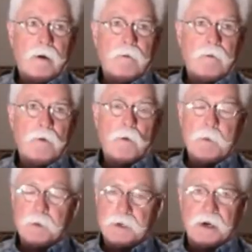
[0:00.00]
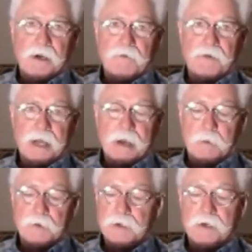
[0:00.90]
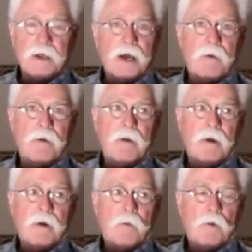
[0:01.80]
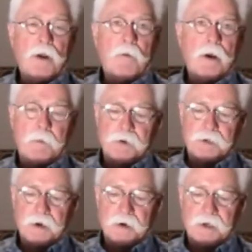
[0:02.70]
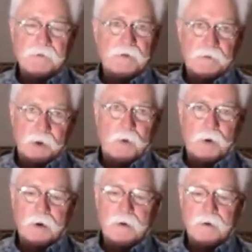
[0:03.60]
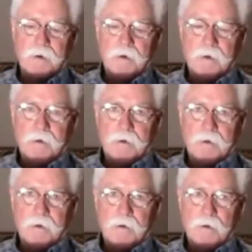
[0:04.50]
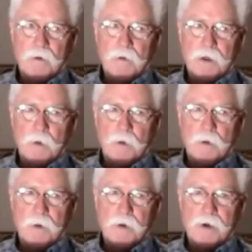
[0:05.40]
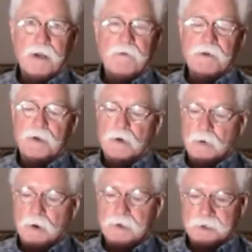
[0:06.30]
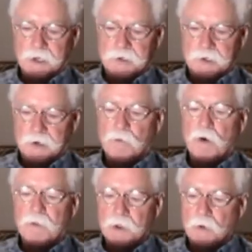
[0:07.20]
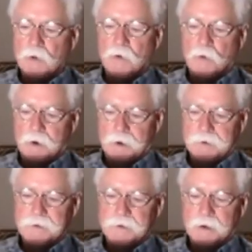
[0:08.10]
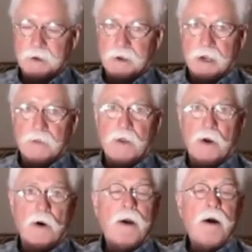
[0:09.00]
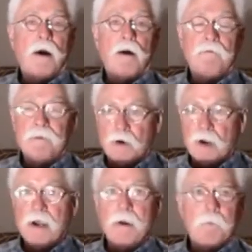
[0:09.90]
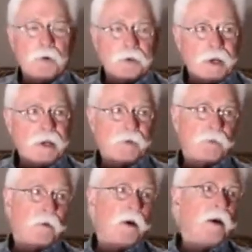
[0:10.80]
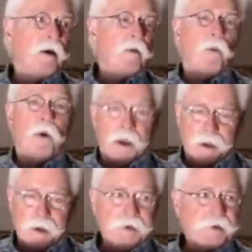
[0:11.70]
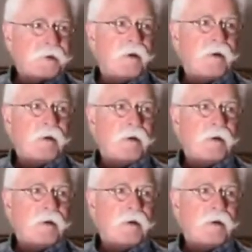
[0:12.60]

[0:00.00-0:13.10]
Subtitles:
The representative samples were not representatives of the ore. No, they were to give us a cross section of what the ore was. And there are very precise ways